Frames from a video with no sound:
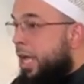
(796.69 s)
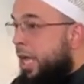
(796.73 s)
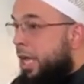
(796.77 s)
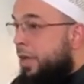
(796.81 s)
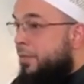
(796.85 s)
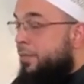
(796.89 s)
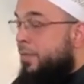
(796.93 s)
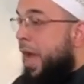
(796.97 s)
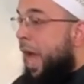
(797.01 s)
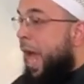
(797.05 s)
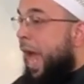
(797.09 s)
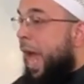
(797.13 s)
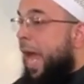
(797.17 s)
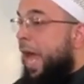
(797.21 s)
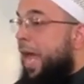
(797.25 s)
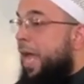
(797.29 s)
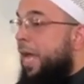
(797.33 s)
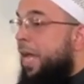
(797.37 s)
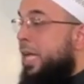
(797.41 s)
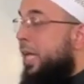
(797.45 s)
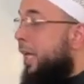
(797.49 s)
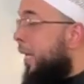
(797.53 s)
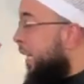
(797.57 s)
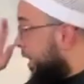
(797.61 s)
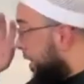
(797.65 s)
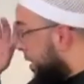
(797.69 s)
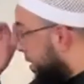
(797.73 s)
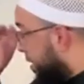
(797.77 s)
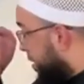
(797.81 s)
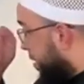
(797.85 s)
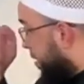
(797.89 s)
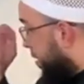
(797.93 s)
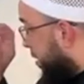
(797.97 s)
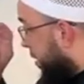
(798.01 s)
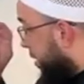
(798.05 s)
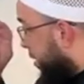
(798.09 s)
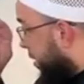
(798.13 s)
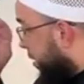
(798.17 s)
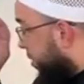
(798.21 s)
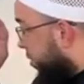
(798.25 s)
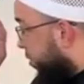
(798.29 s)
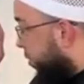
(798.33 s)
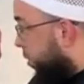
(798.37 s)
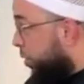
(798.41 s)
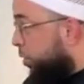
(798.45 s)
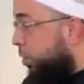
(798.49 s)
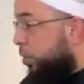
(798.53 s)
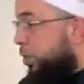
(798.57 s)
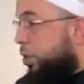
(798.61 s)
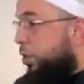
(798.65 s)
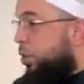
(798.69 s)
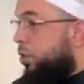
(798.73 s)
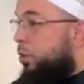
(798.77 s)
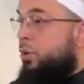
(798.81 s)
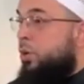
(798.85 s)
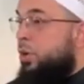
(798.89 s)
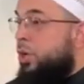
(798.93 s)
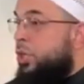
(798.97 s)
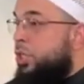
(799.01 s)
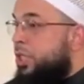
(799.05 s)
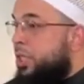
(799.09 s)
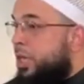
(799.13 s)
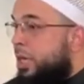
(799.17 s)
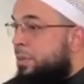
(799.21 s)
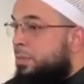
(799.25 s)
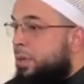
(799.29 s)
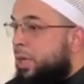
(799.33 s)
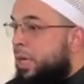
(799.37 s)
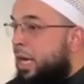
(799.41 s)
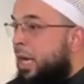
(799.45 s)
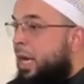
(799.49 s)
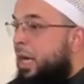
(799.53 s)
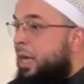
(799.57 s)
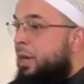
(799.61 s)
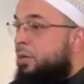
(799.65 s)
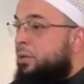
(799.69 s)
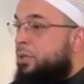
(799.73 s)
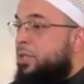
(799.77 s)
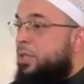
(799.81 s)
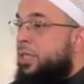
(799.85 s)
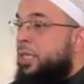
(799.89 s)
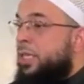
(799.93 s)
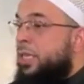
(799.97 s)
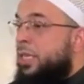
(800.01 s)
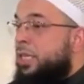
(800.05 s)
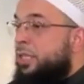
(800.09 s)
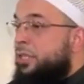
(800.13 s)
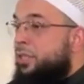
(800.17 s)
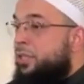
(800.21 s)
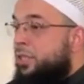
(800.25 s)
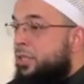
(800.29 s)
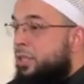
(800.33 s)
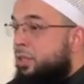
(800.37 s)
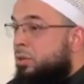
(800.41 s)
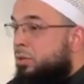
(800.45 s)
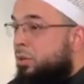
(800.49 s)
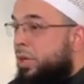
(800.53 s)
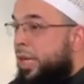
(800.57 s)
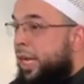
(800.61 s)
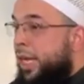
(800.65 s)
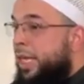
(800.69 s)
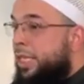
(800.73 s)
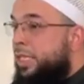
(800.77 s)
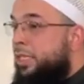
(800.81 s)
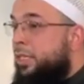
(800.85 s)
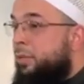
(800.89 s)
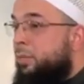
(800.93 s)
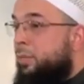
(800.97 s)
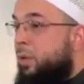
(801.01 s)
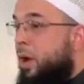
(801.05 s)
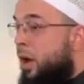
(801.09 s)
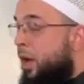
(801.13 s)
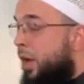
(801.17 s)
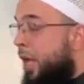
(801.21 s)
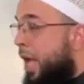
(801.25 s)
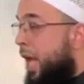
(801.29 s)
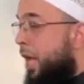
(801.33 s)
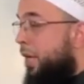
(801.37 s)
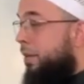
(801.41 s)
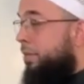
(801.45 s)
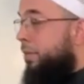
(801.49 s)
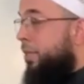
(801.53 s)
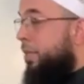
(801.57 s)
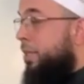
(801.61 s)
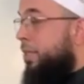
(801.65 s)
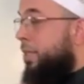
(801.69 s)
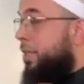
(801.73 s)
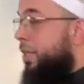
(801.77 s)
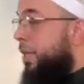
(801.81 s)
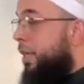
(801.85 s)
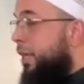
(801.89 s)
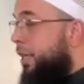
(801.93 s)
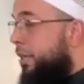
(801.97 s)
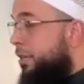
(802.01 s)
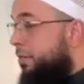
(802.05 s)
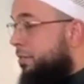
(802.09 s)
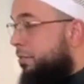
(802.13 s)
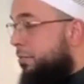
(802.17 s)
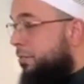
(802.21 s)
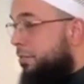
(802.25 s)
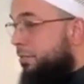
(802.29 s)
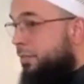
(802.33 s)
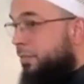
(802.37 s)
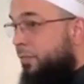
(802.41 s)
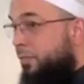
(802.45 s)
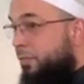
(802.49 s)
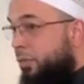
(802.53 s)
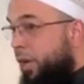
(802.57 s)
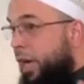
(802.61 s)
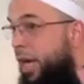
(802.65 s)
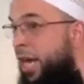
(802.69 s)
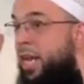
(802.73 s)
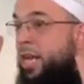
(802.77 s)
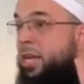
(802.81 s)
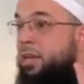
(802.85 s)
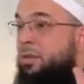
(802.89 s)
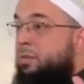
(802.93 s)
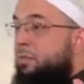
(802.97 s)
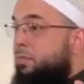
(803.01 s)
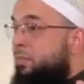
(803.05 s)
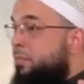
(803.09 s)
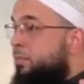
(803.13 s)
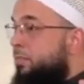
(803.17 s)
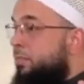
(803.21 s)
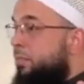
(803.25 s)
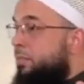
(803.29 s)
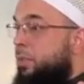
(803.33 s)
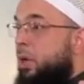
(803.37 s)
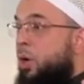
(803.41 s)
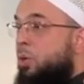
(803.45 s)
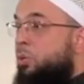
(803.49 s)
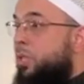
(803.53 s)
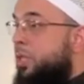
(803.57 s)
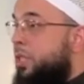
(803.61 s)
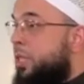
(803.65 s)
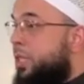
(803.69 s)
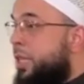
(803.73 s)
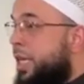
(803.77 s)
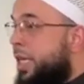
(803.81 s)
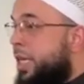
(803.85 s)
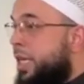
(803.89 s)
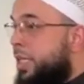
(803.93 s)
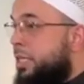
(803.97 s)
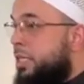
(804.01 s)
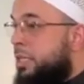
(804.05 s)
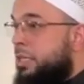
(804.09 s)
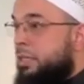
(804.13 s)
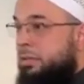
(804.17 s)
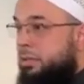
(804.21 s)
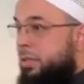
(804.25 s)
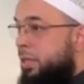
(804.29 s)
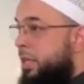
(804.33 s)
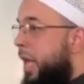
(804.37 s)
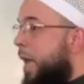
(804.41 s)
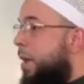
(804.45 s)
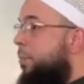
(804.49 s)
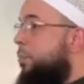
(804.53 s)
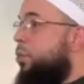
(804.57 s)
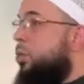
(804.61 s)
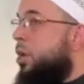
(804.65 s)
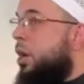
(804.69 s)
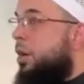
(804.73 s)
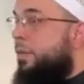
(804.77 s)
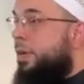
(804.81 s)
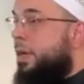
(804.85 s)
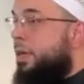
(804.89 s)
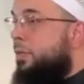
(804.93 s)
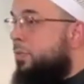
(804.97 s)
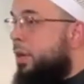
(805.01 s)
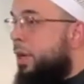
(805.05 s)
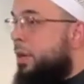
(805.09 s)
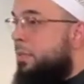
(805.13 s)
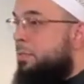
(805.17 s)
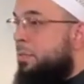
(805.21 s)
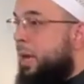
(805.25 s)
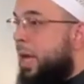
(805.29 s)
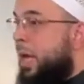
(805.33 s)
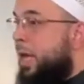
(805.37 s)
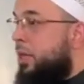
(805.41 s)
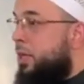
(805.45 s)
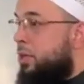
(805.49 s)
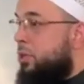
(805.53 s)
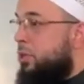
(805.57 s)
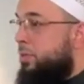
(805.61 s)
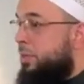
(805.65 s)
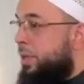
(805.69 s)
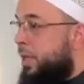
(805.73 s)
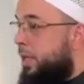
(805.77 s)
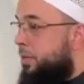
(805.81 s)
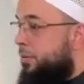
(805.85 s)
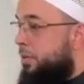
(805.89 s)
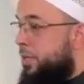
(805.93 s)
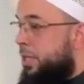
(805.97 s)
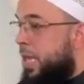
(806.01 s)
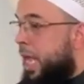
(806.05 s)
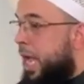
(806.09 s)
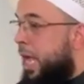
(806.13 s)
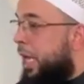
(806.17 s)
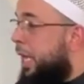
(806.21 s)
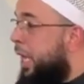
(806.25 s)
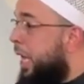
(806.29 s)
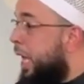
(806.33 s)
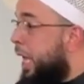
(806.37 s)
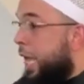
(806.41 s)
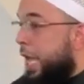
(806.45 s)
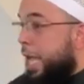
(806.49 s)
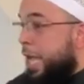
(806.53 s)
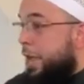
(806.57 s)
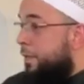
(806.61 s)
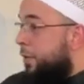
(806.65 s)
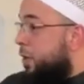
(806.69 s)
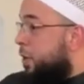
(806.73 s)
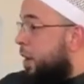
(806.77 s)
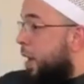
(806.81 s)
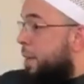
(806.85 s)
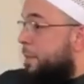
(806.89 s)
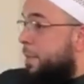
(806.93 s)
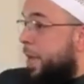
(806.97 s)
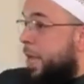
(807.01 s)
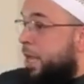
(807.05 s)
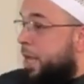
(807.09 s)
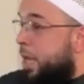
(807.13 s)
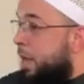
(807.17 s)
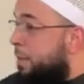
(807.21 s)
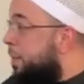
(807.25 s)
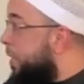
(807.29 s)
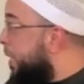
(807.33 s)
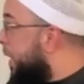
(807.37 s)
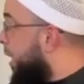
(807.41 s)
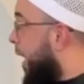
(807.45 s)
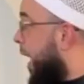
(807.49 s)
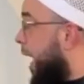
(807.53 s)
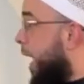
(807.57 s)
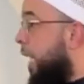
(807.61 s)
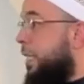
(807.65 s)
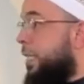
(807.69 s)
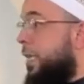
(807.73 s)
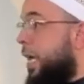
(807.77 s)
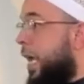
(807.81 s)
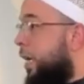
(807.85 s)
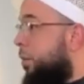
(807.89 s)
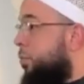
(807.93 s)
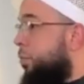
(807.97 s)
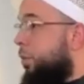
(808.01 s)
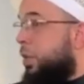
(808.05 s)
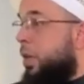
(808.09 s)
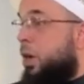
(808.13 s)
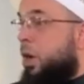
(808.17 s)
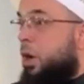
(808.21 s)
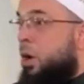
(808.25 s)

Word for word: If I or you or someone else is decreed to walk out of this thing free from no disease, then that was already written by Allah subhanahu wa ta'ala. Even though I may come into contact with a